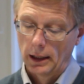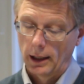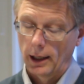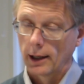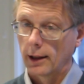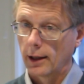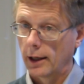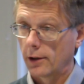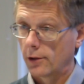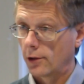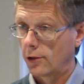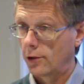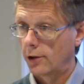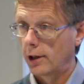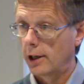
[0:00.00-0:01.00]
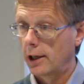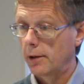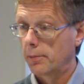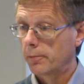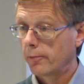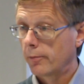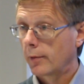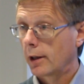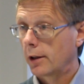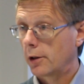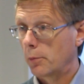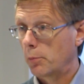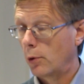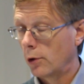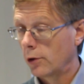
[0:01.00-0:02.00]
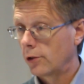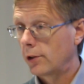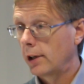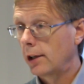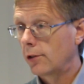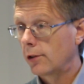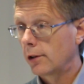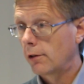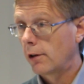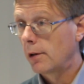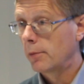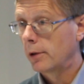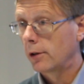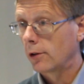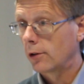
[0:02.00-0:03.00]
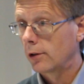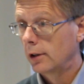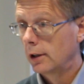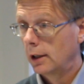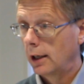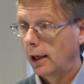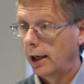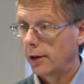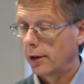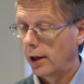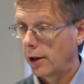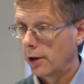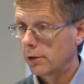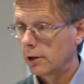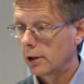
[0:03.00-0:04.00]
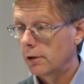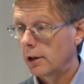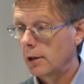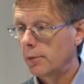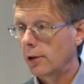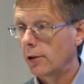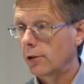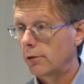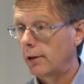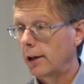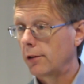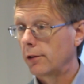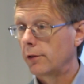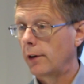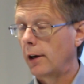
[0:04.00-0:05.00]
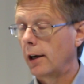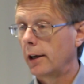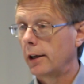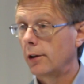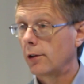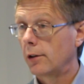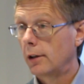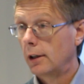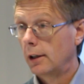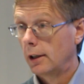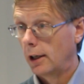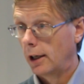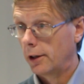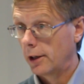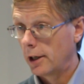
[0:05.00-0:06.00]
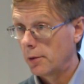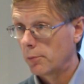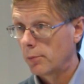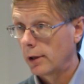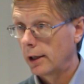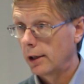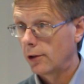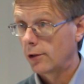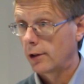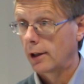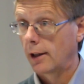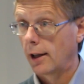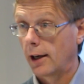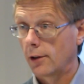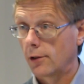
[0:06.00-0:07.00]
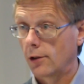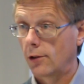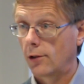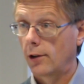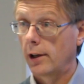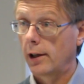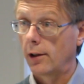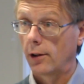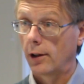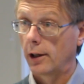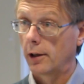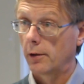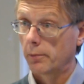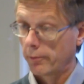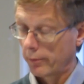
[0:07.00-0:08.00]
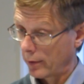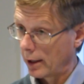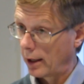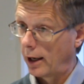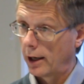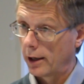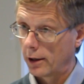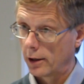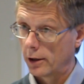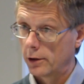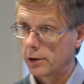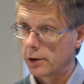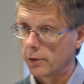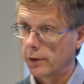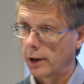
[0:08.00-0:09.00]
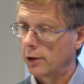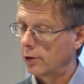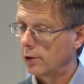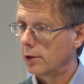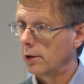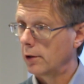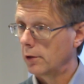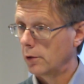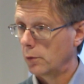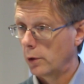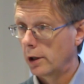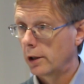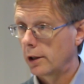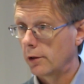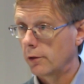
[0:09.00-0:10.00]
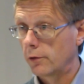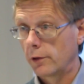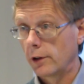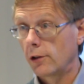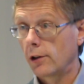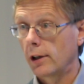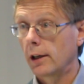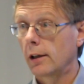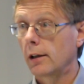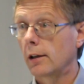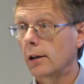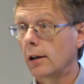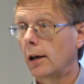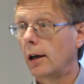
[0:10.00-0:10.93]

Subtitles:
I'd like to see the Port States Agreement and other agreements ratified and in place. I'd like to see the ILO Convention on Working Fishing